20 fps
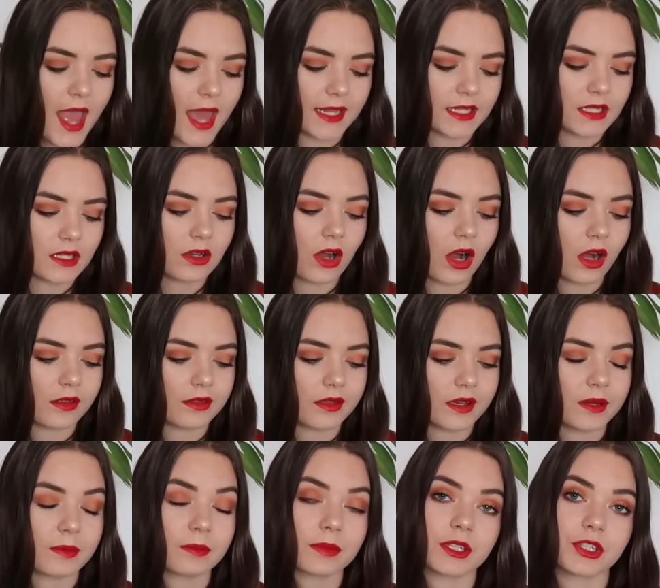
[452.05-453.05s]
And it's called
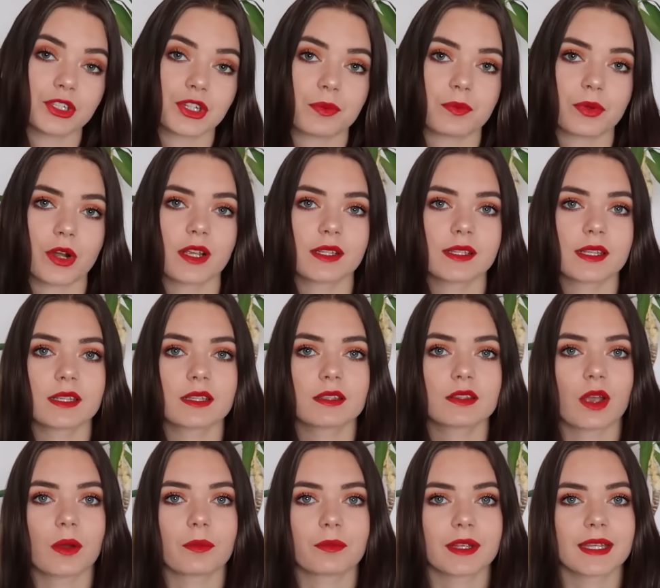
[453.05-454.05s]
The Completion
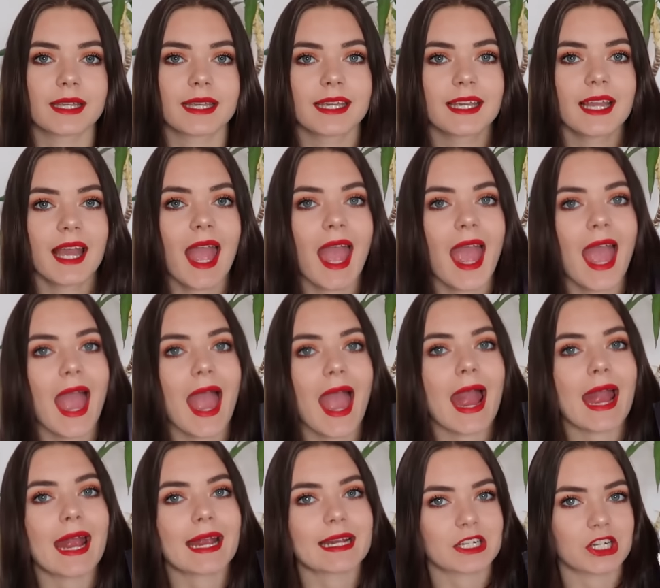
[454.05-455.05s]
Process. So I'm really
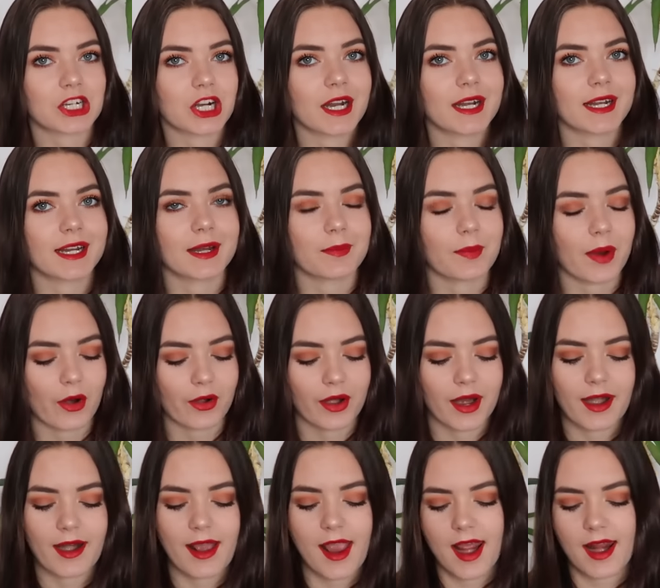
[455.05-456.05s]
excited about
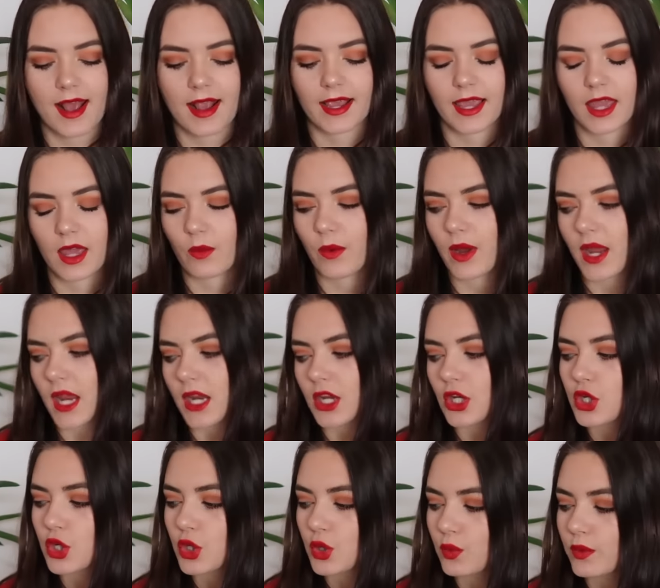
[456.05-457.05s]
it and I can't
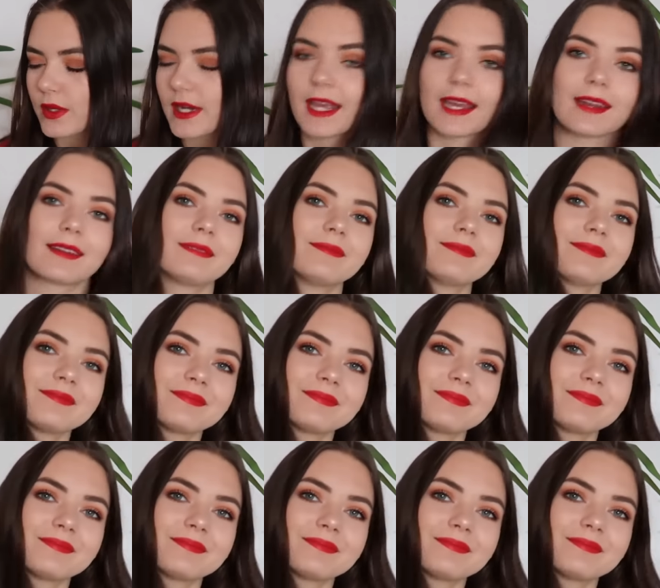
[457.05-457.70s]
wait to read it.